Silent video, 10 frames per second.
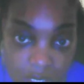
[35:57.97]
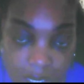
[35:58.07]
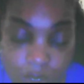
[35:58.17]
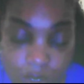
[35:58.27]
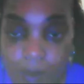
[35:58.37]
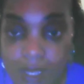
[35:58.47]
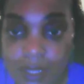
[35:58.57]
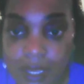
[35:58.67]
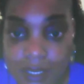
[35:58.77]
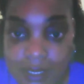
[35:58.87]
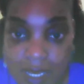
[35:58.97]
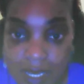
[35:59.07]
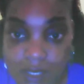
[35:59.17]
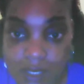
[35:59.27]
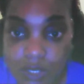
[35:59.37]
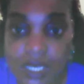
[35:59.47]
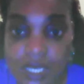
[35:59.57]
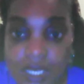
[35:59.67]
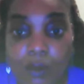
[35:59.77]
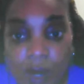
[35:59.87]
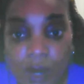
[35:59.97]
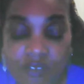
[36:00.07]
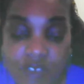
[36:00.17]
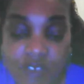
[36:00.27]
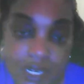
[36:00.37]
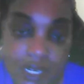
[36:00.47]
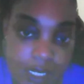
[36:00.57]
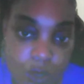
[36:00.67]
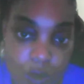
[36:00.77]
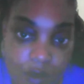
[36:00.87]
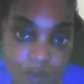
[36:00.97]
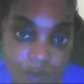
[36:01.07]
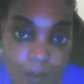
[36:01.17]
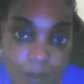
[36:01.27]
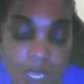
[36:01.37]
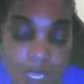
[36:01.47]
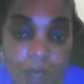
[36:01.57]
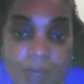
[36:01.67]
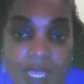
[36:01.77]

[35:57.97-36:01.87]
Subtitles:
I'm talking about like the state. You're seeing where the funding is going from. Because